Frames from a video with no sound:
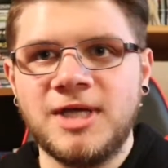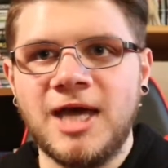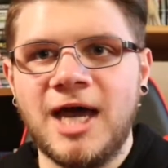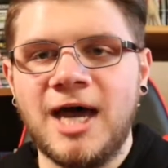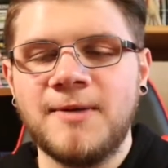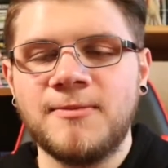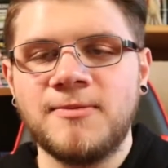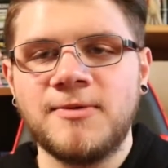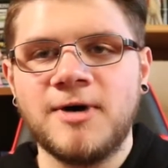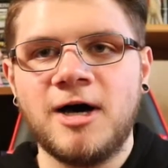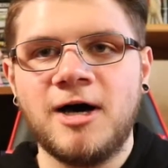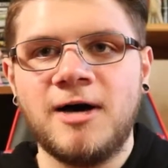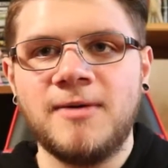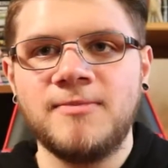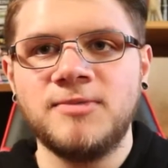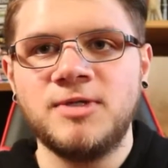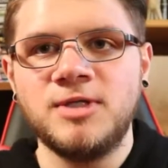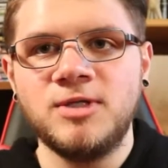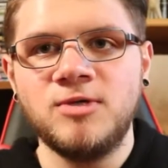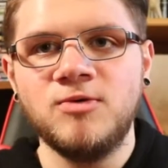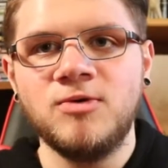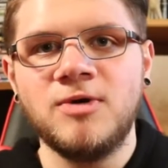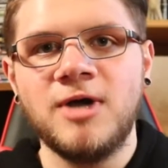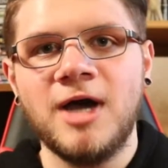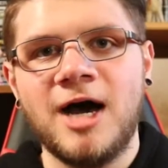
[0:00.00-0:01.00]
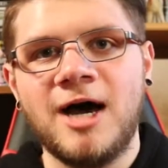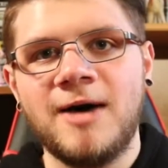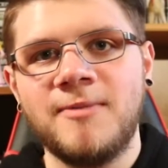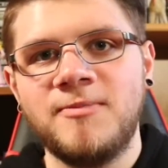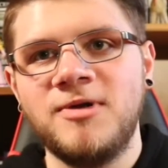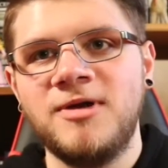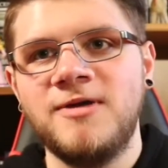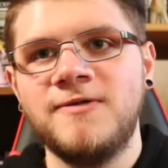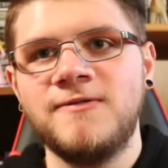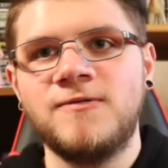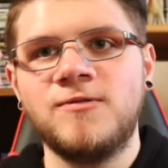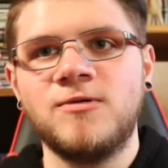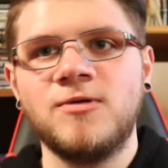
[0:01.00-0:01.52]
Capcom 2
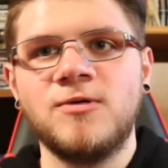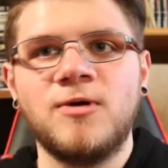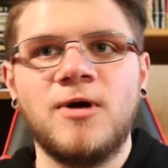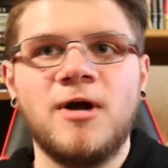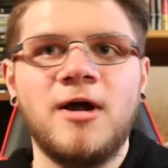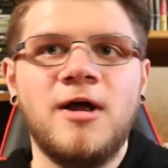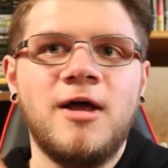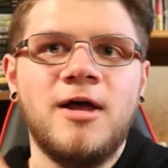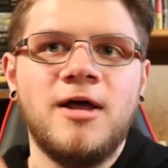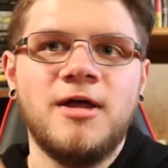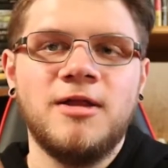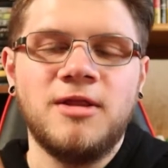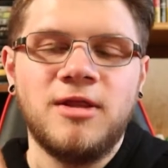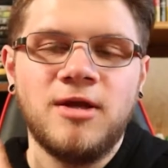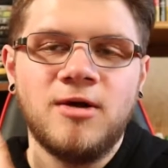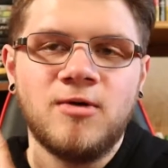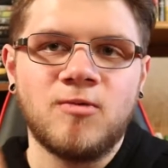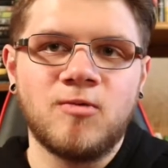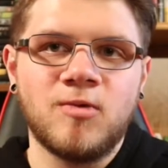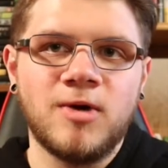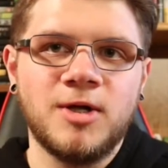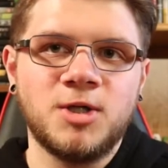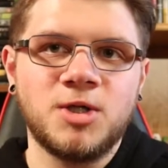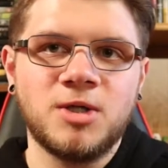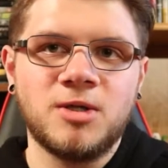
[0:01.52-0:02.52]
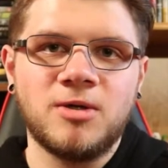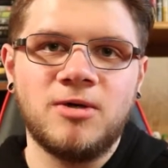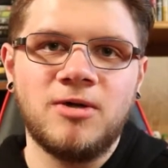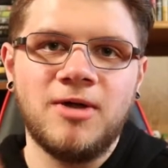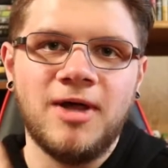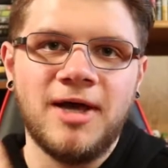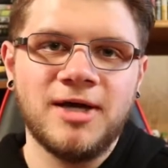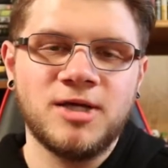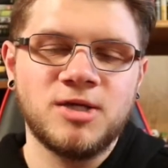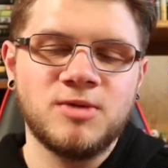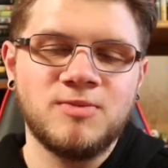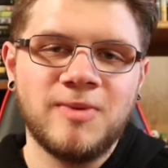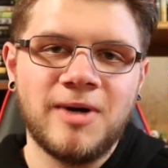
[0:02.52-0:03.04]
copy for the original
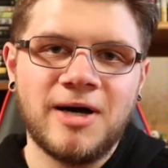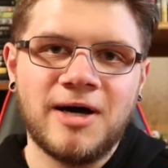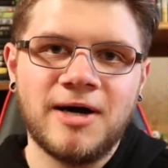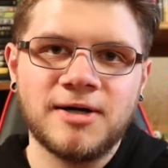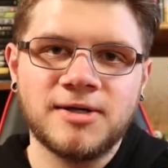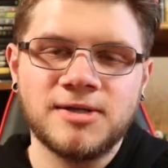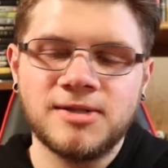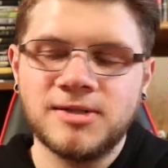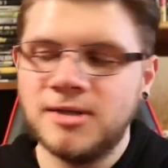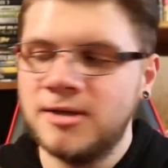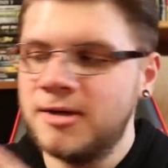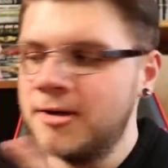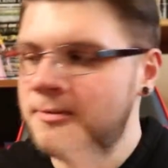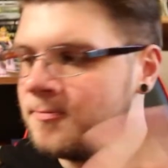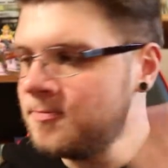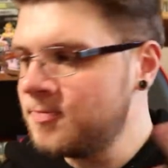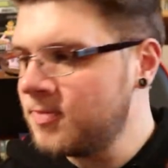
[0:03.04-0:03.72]
Xbox.